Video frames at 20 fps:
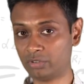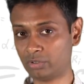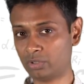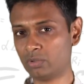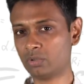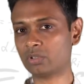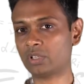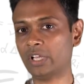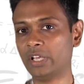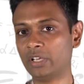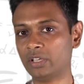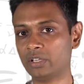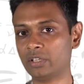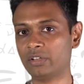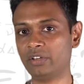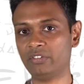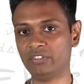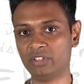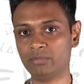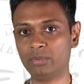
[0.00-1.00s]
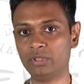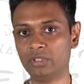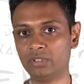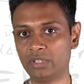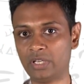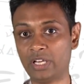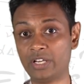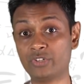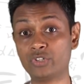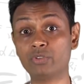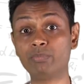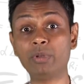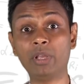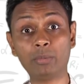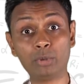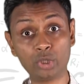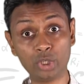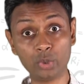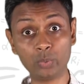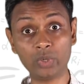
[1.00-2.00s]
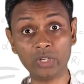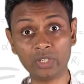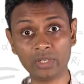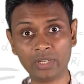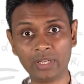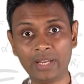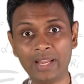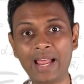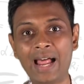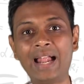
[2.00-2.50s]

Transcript: this looks like reasonable, I should be able to do it,